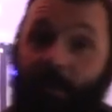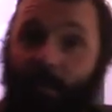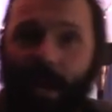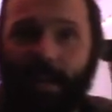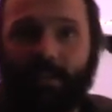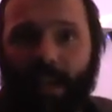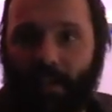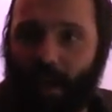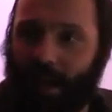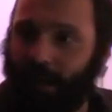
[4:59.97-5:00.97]
space and
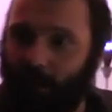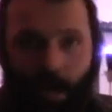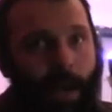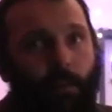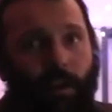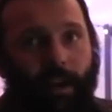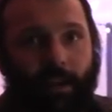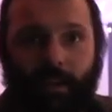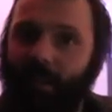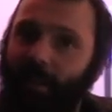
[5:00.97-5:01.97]
then collaborate
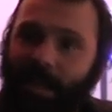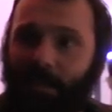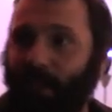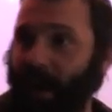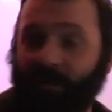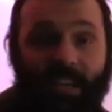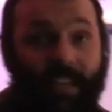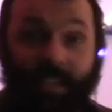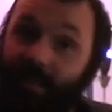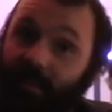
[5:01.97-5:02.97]
and bounce
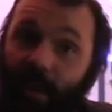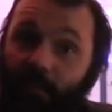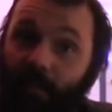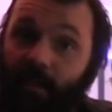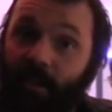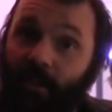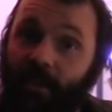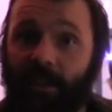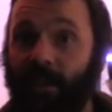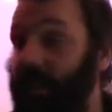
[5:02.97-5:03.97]
ideas off of each other.